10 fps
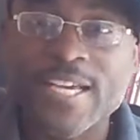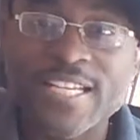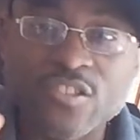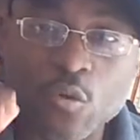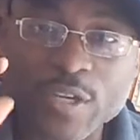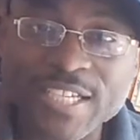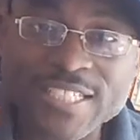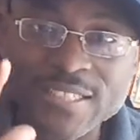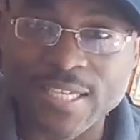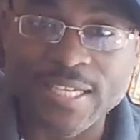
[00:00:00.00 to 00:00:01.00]
So he
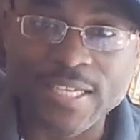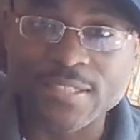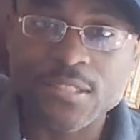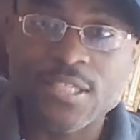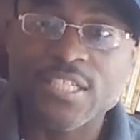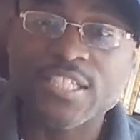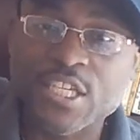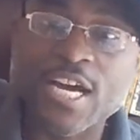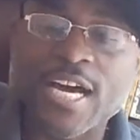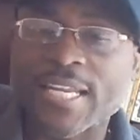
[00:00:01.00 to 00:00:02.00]
says,
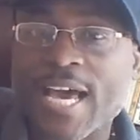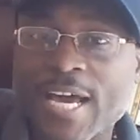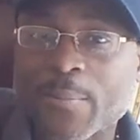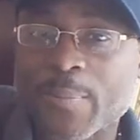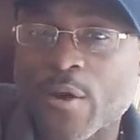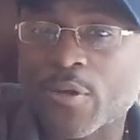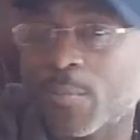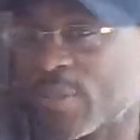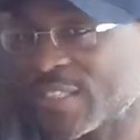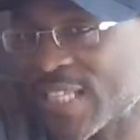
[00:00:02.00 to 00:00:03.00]
yeah, I lied about it
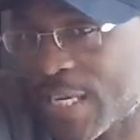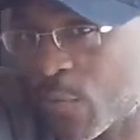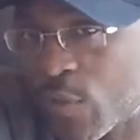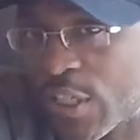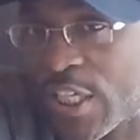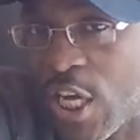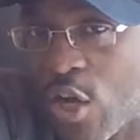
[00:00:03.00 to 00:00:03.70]
because I didn't want to get